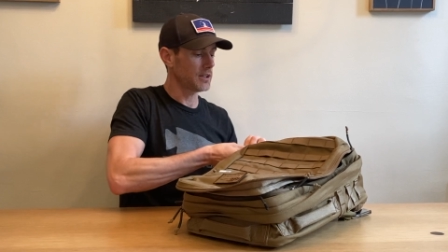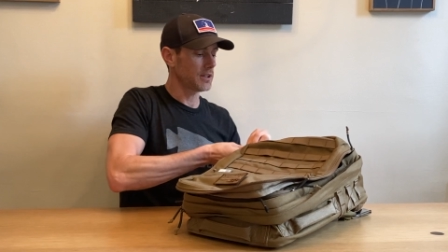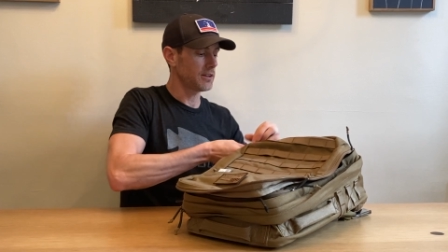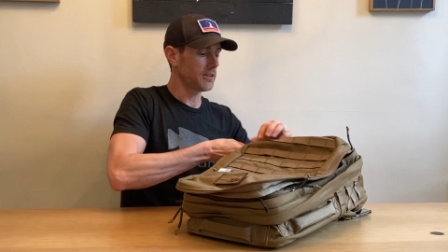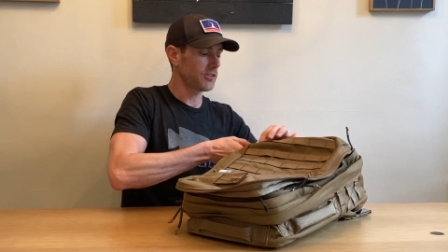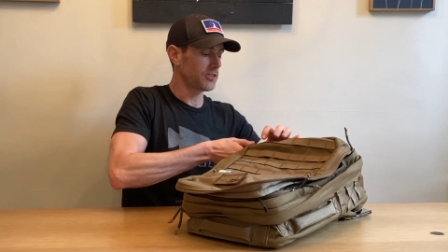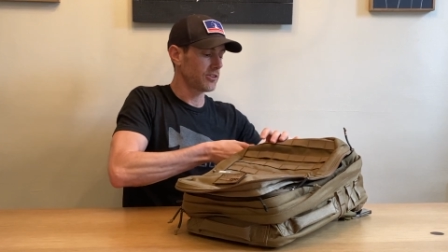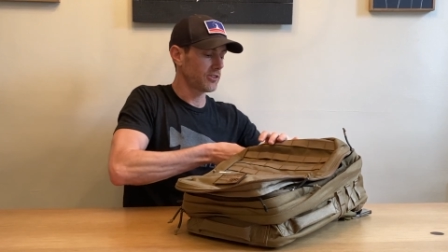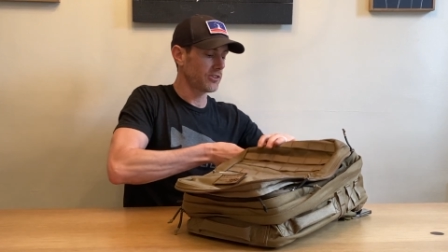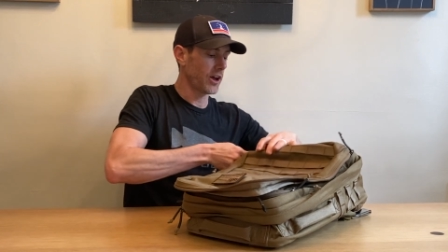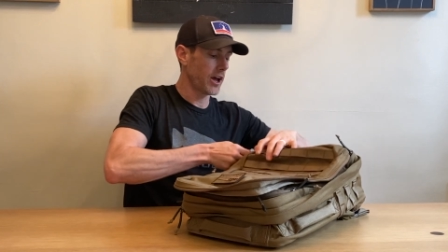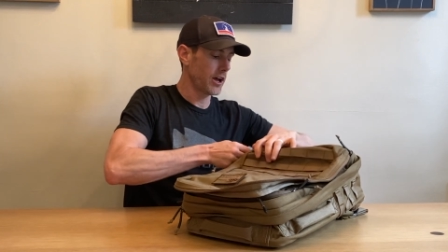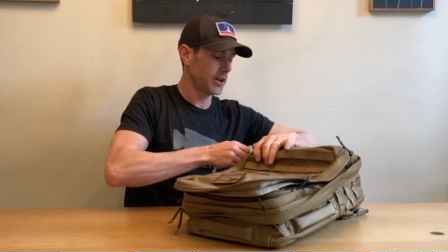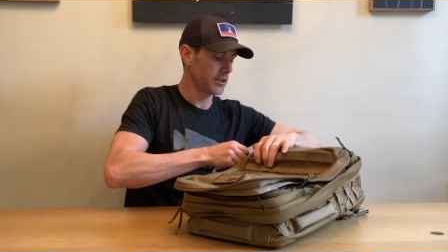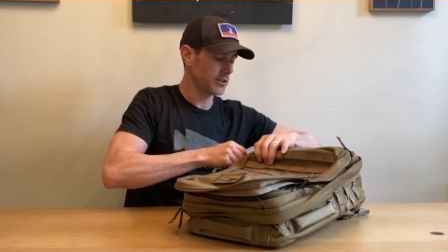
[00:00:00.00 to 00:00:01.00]
It is
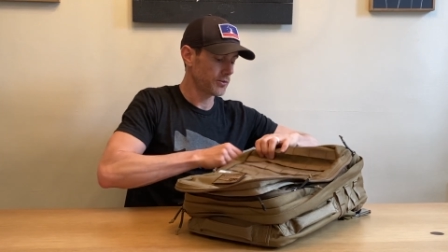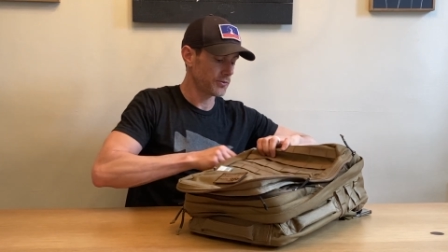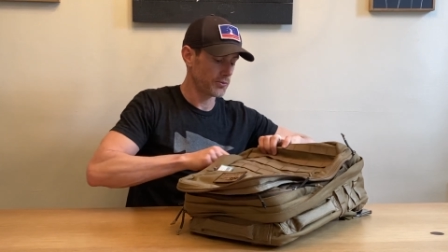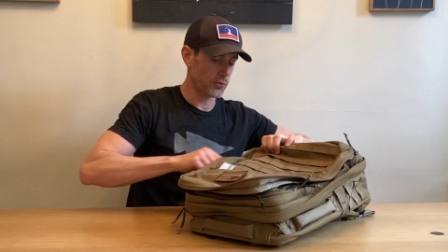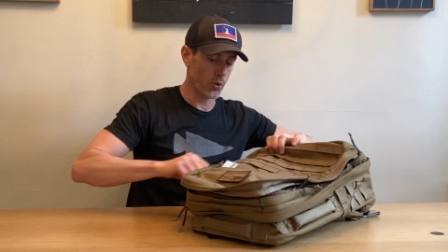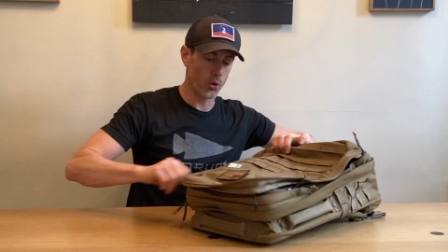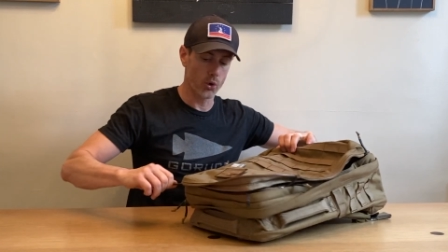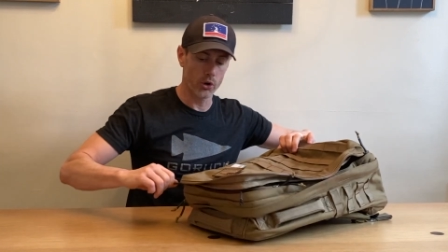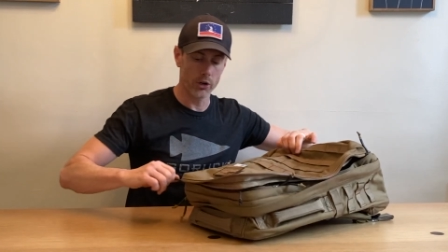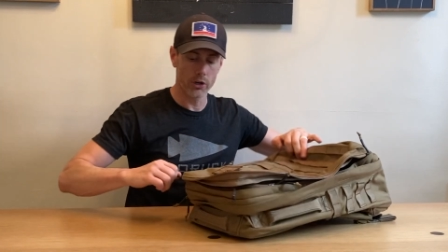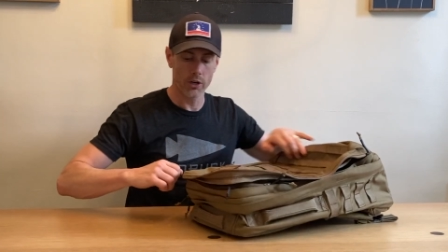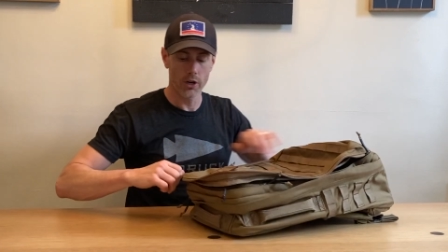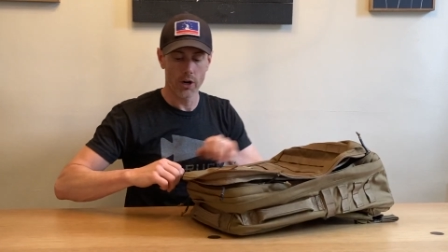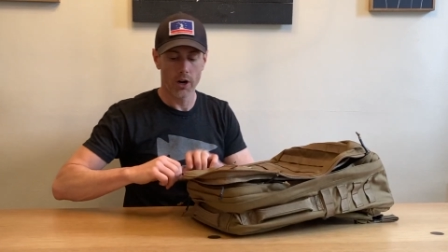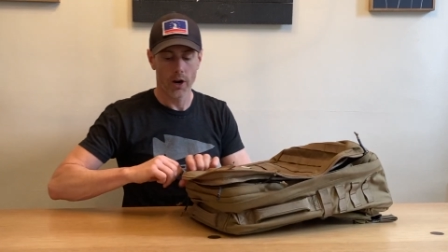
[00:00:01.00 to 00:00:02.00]
designed for
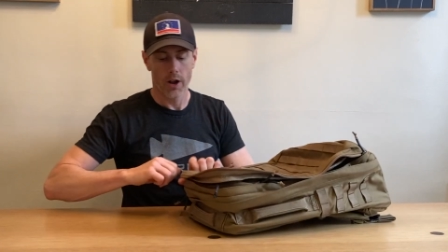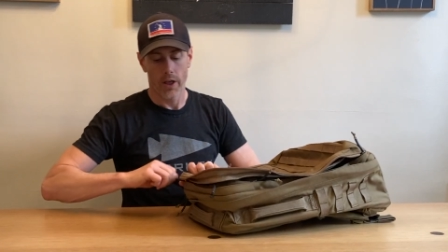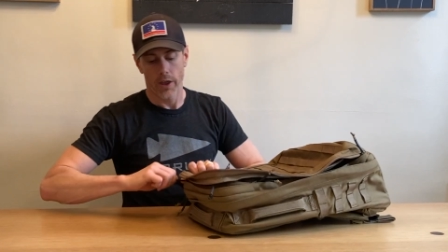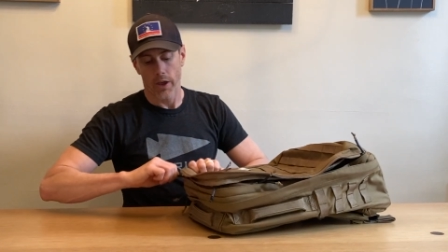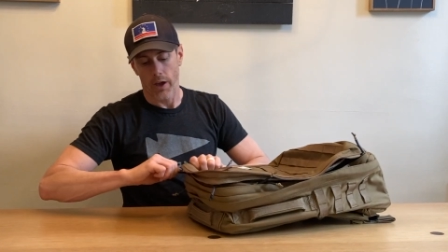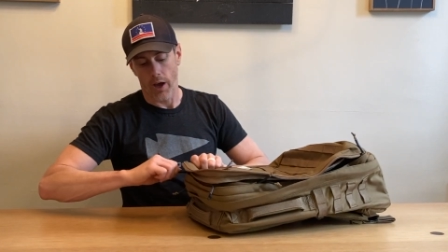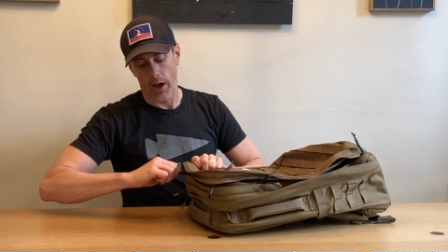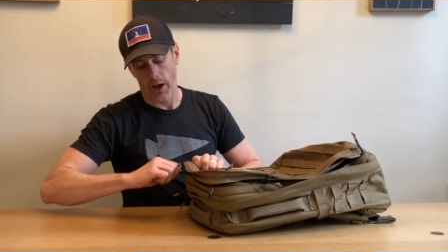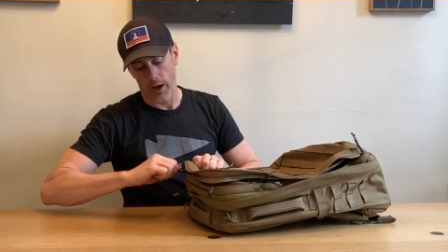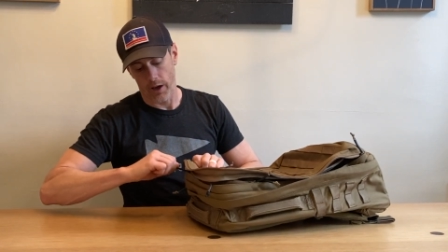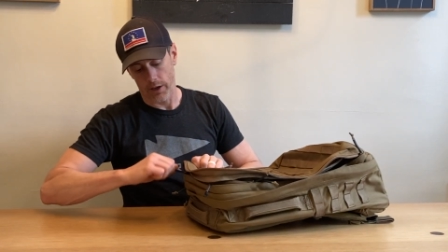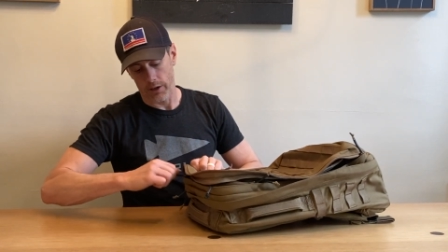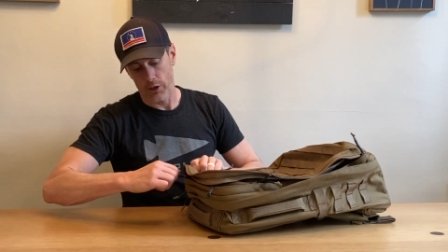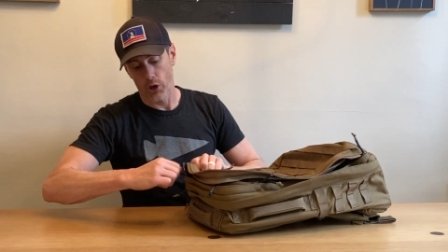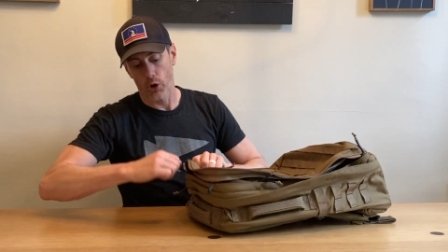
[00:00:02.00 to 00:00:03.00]

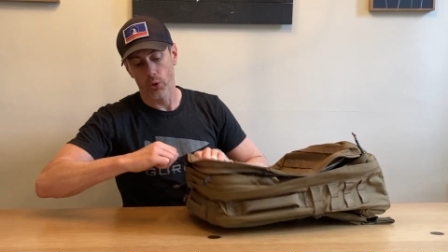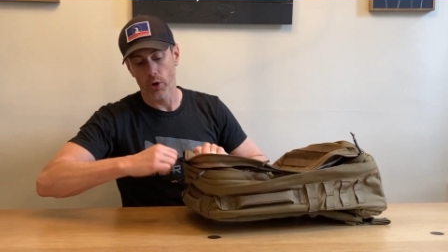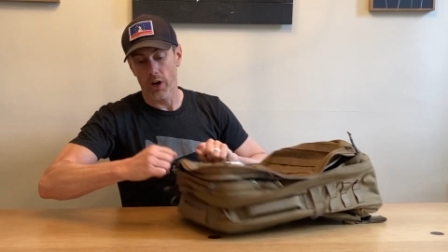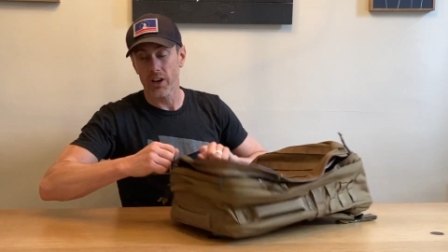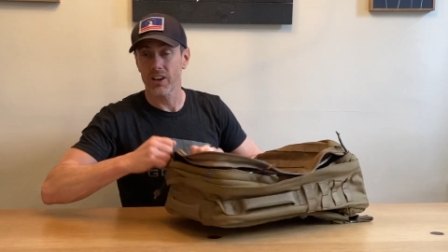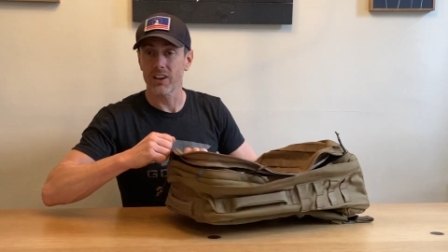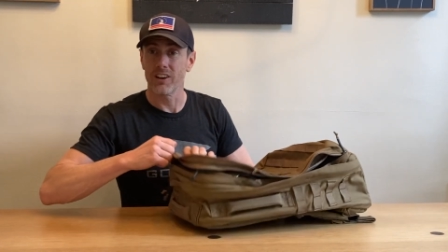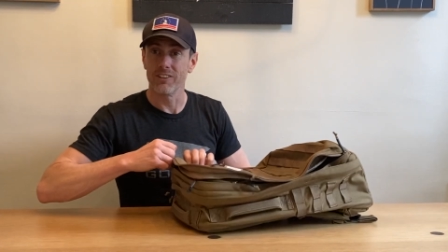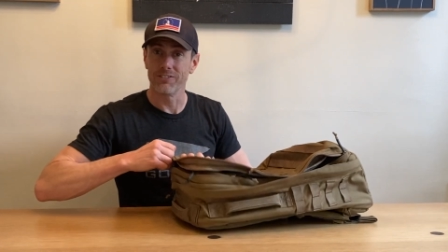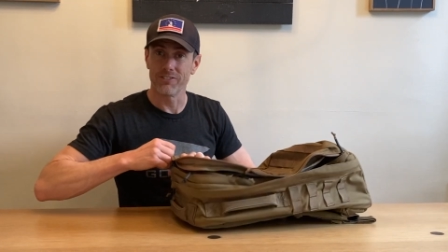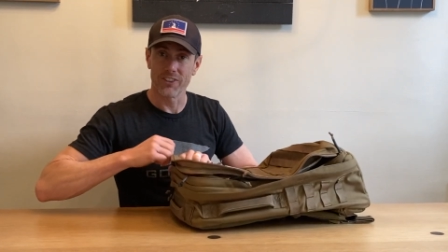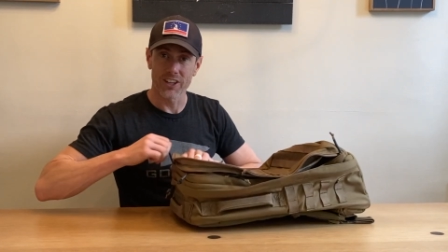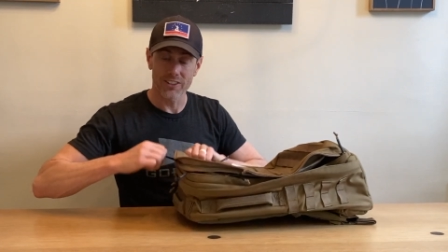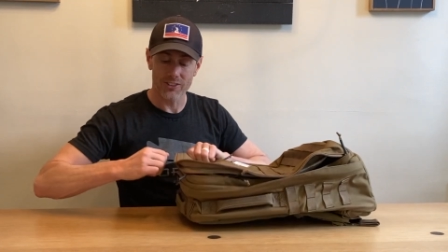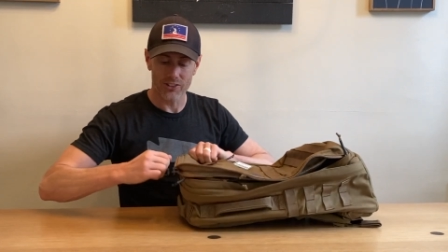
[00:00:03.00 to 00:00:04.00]
GORUCK
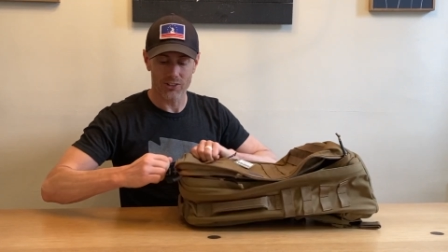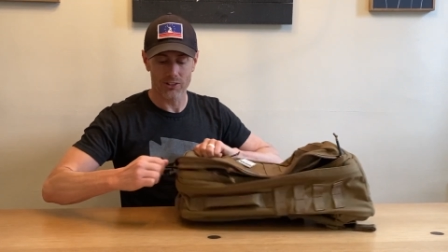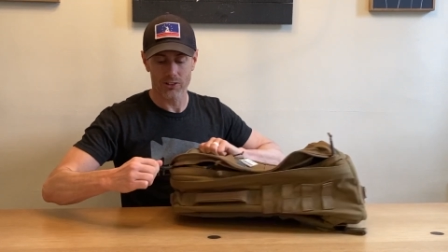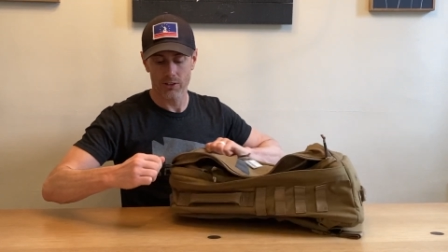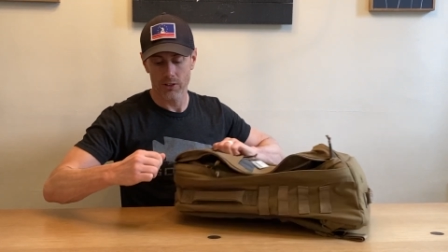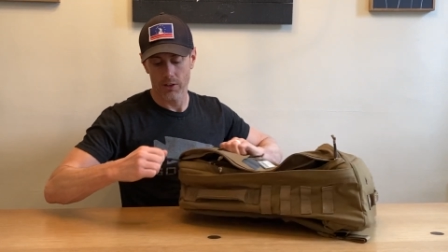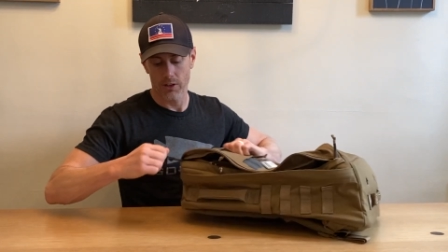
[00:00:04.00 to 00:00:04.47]
events.